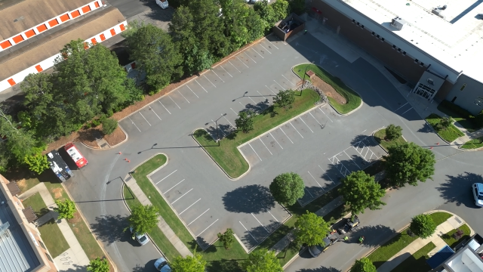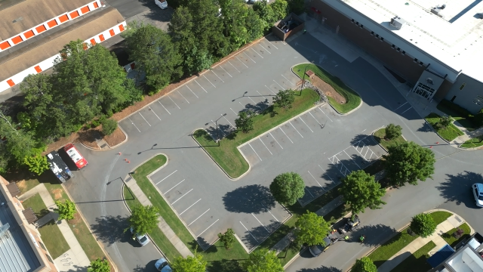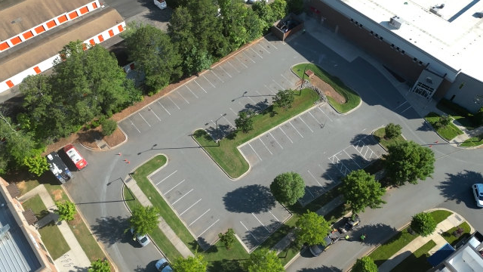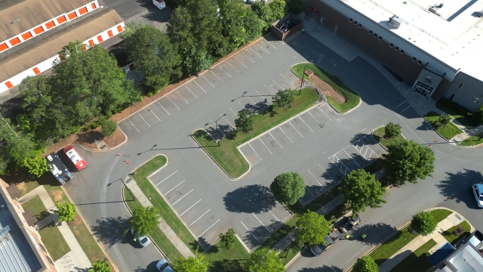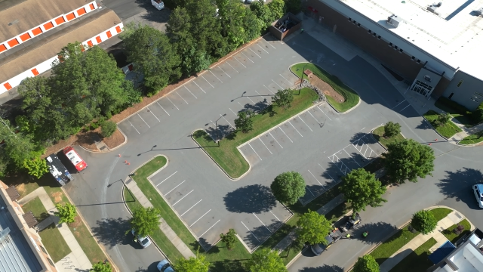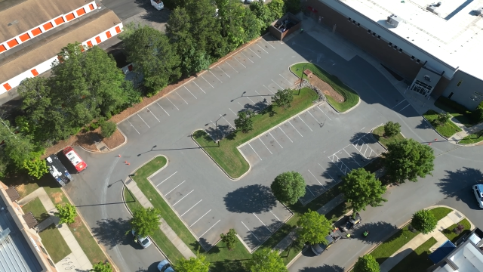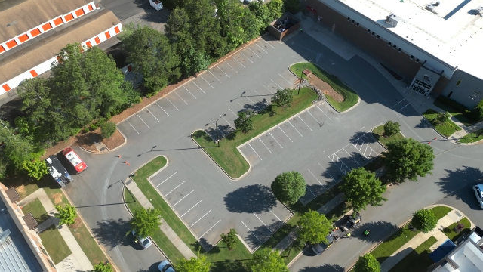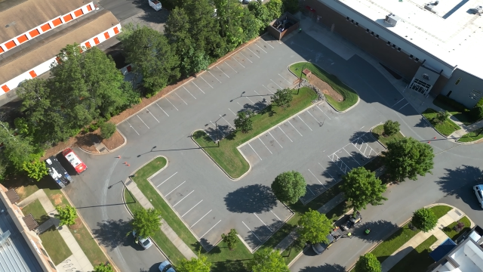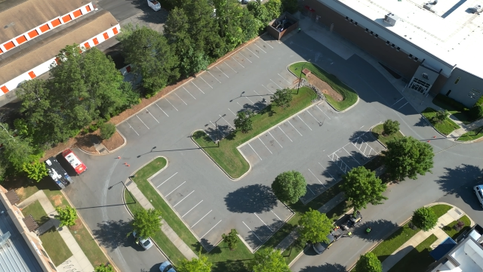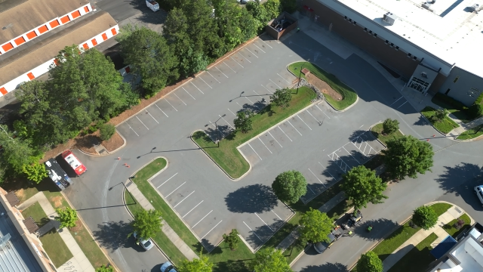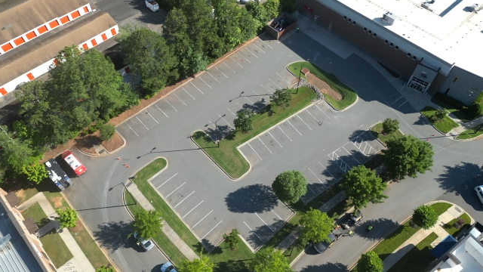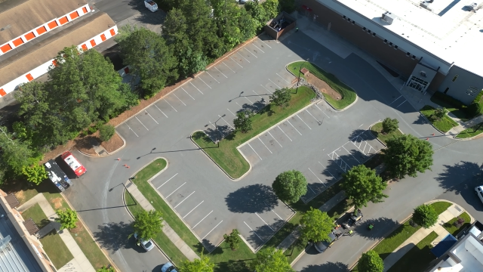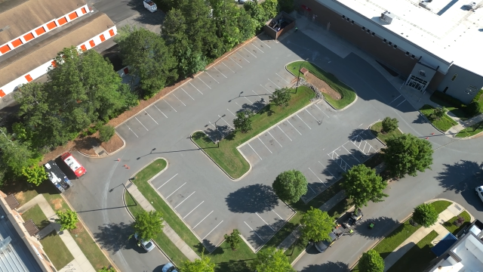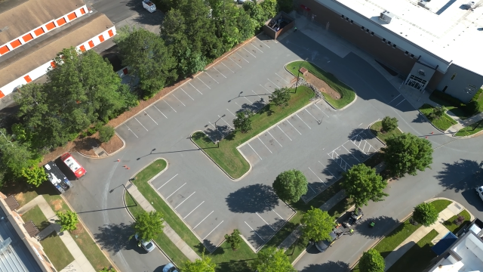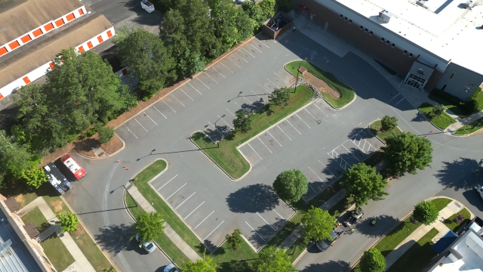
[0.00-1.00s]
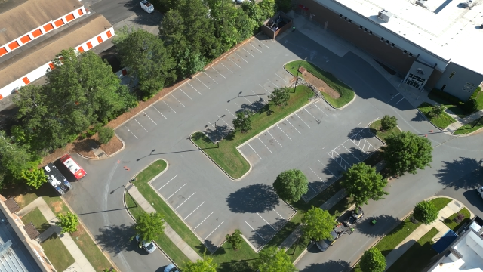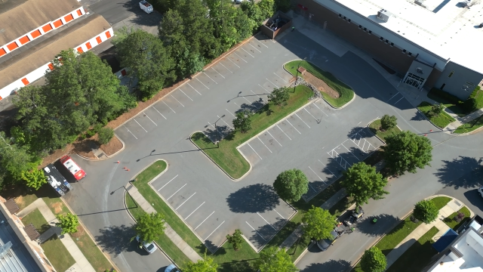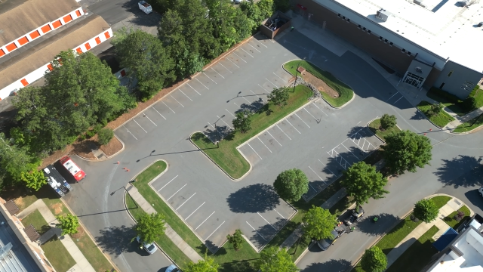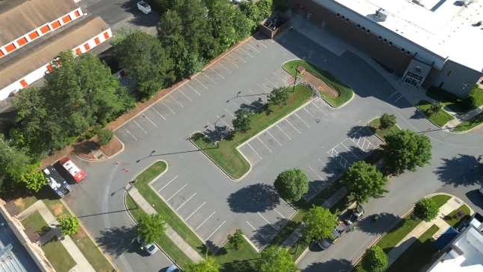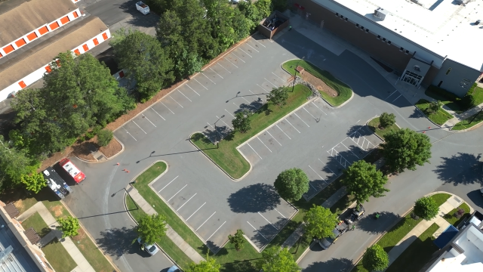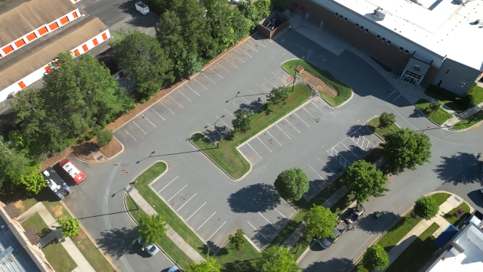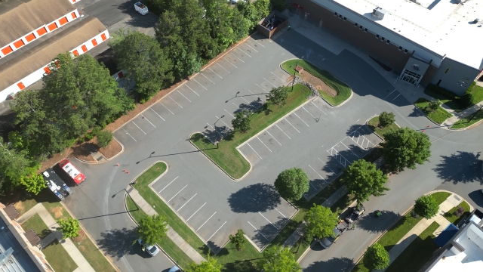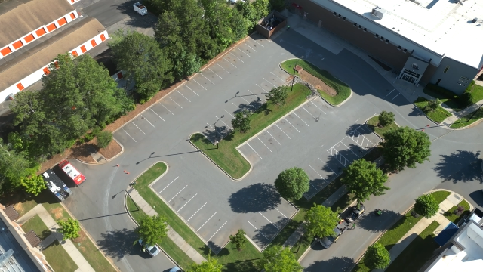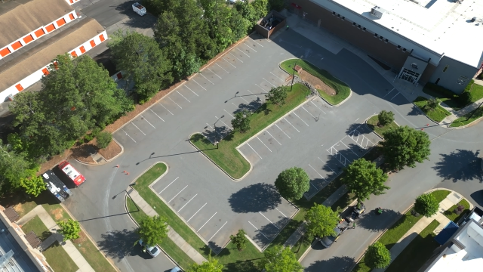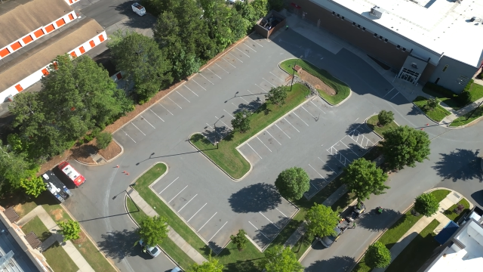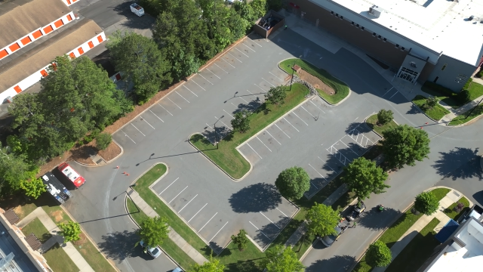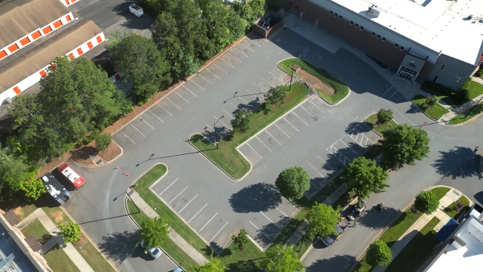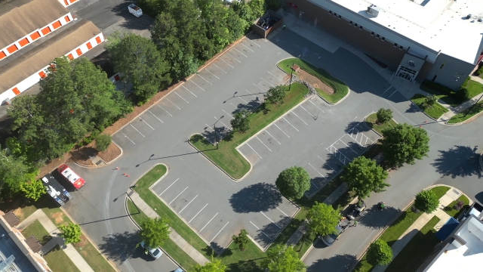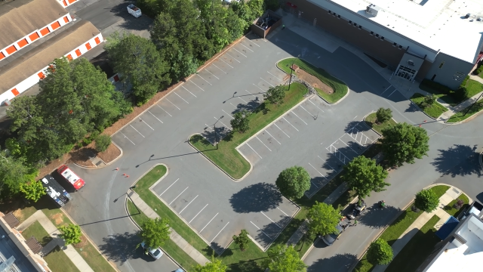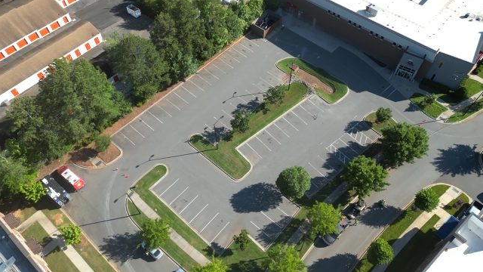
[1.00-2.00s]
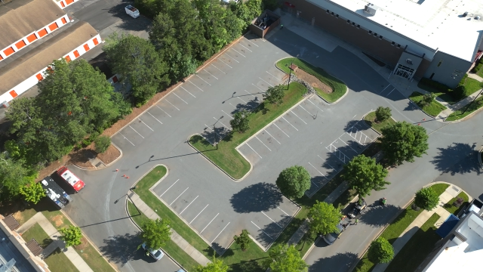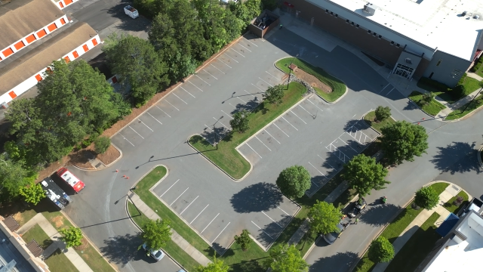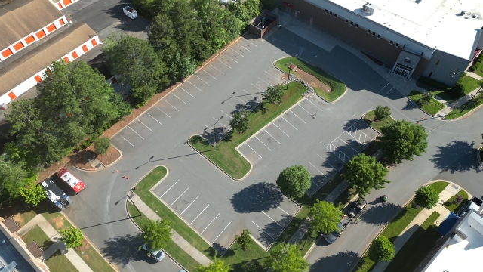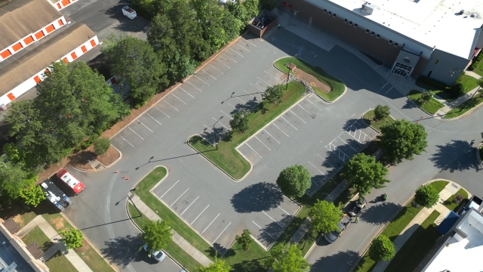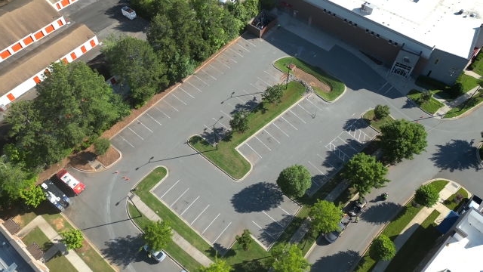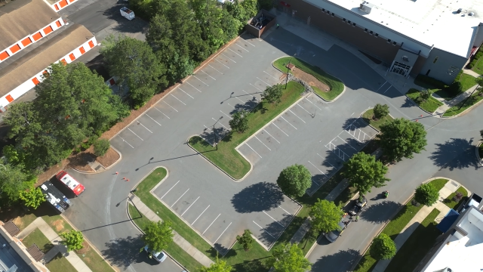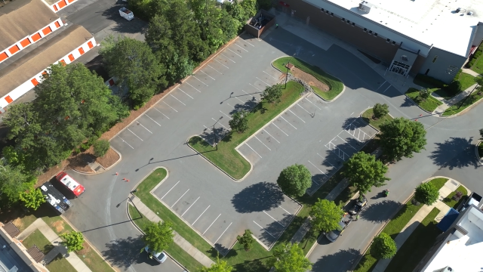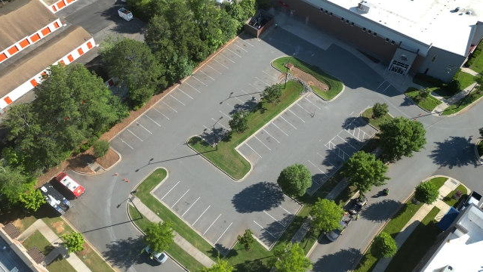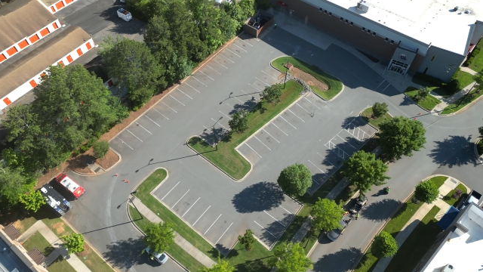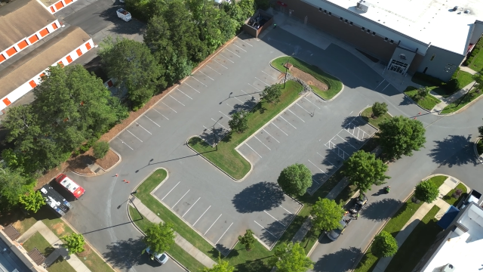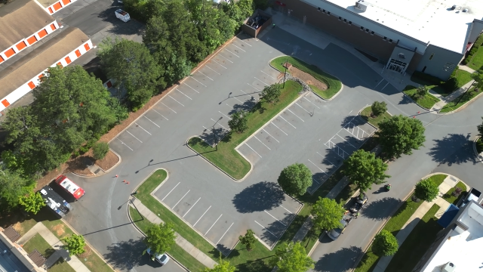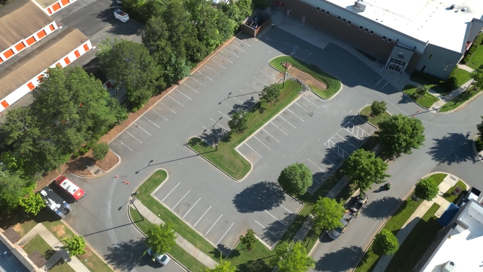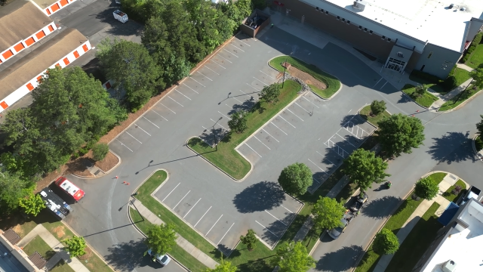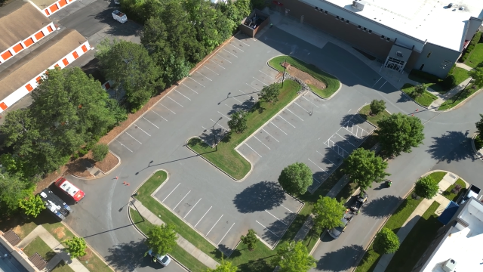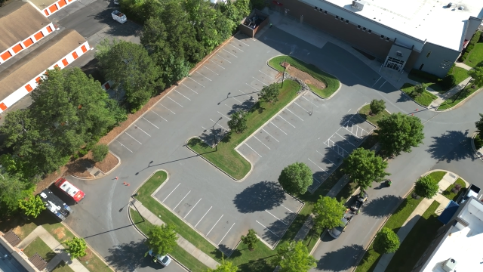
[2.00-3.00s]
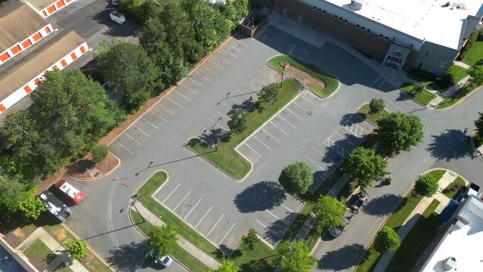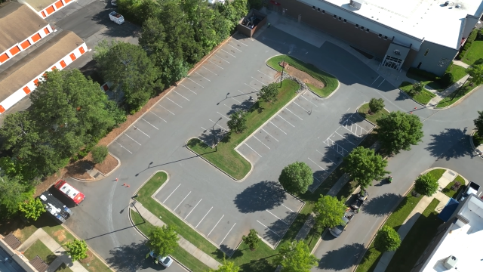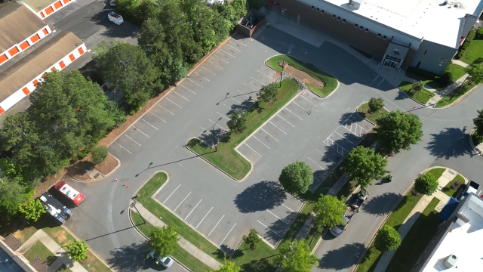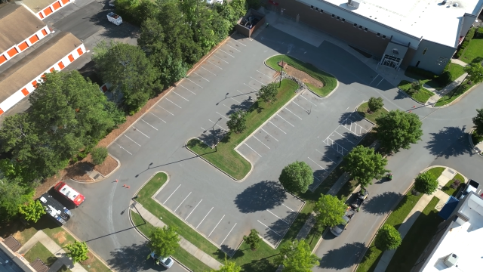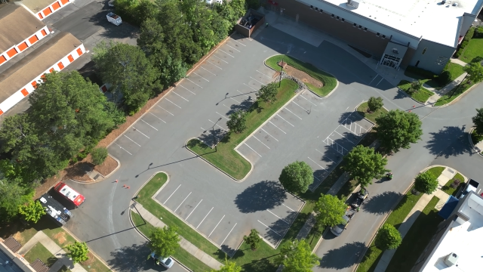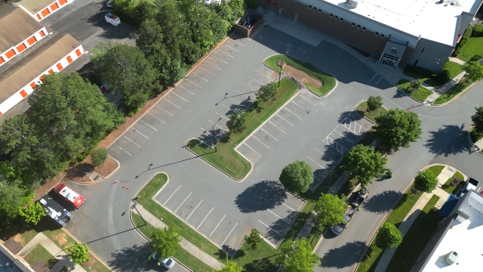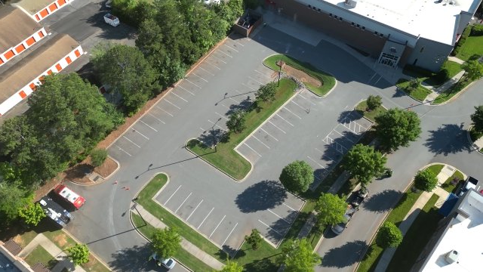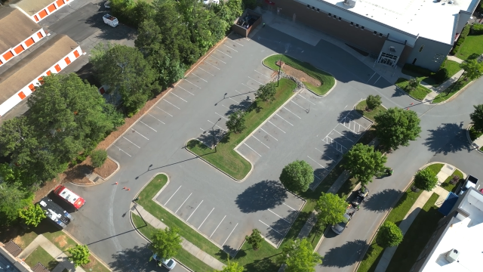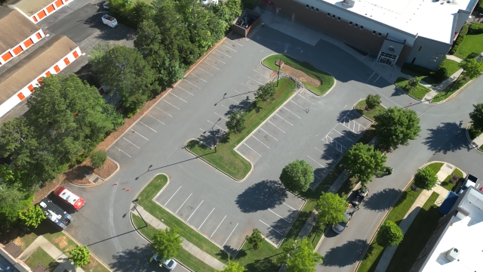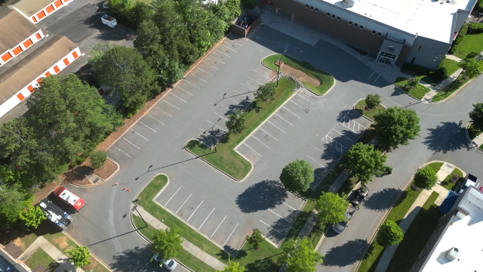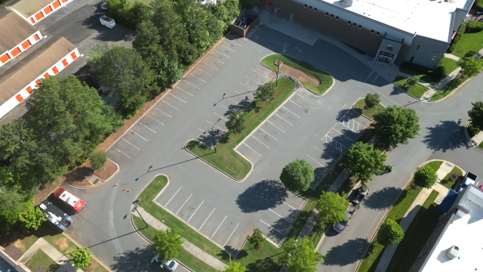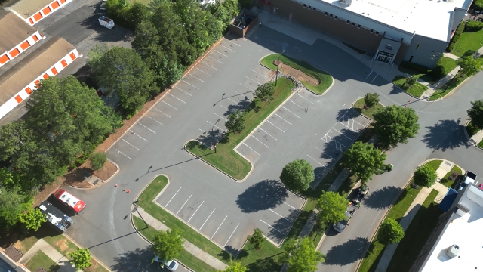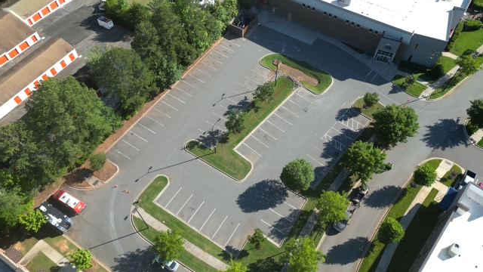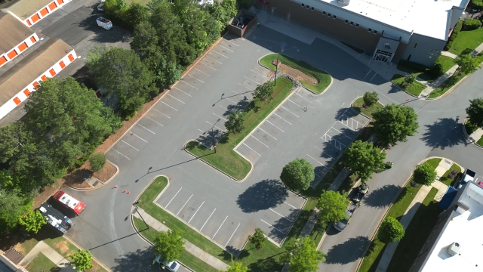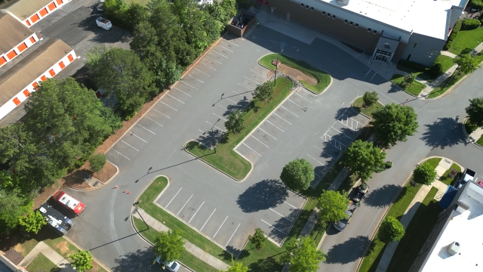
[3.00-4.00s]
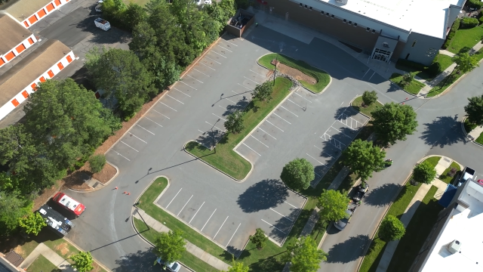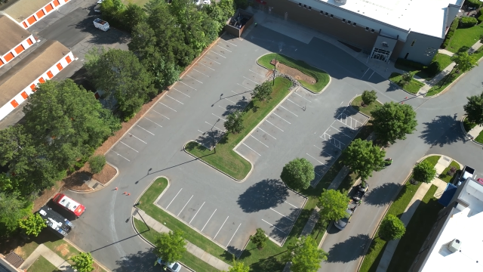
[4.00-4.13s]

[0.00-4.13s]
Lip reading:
(no speaker visible)